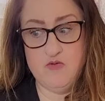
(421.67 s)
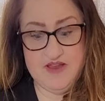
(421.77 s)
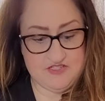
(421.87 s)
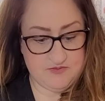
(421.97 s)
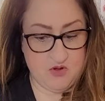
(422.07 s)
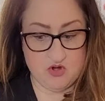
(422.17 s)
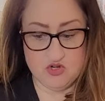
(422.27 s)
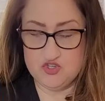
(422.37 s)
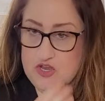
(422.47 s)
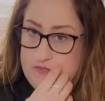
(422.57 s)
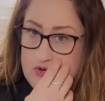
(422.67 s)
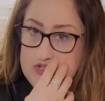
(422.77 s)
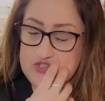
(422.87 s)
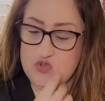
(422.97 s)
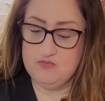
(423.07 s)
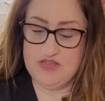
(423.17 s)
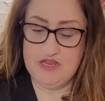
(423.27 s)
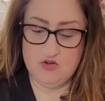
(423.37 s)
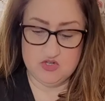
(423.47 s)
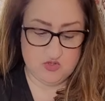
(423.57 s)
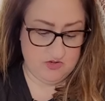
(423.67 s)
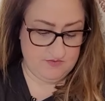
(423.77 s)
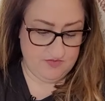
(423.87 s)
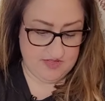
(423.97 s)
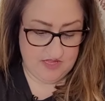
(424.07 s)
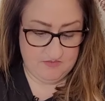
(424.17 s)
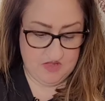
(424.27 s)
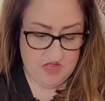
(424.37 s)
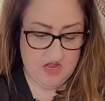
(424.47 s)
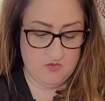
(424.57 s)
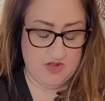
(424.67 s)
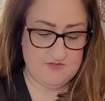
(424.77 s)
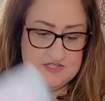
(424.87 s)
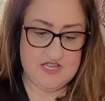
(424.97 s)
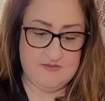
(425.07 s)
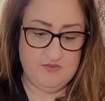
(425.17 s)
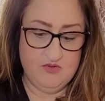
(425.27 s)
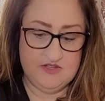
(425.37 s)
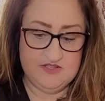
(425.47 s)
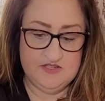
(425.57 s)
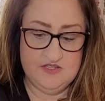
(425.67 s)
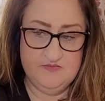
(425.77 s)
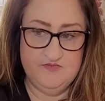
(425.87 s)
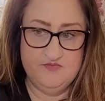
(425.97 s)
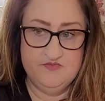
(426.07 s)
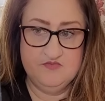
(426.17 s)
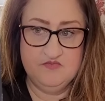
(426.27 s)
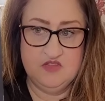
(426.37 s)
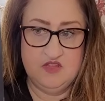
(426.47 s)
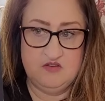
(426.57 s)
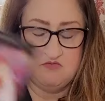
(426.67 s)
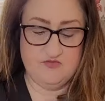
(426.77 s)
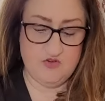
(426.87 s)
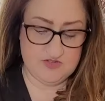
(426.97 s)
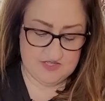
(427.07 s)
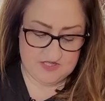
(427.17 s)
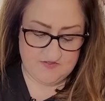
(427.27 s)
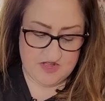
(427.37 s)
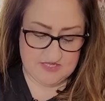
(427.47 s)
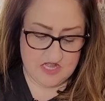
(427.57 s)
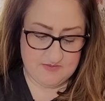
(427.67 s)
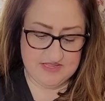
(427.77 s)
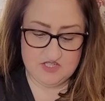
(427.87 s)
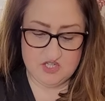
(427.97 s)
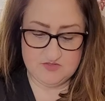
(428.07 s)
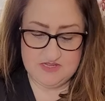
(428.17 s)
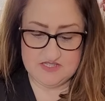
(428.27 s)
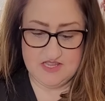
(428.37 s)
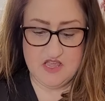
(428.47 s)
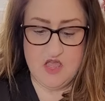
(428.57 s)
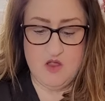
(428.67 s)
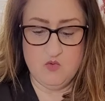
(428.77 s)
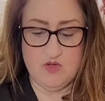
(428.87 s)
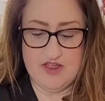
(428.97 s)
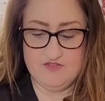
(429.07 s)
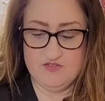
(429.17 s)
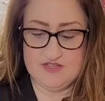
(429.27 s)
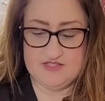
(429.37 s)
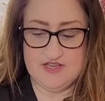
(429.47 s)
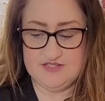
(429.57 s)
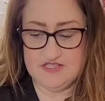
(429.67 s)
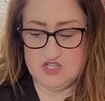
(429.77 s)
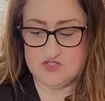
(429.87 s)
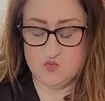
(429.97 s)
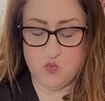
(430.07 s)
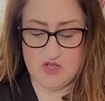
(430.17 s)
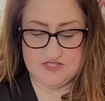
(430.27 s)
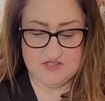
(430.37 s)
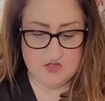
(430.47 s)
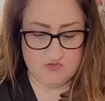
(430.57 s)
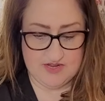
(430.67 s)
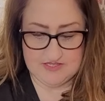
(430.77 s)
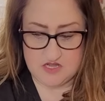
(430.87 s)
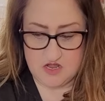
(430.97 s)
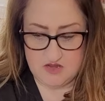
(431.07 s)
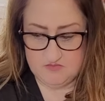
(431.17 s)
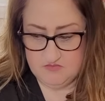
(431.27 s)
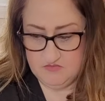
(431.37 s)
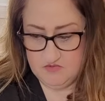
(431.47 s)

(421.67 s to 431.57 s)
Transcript: romantic partnership or a soulmate or a twin flame. We have the temperance in reverse as divine timing. It just means like whatever this is, it just wasn't the right time.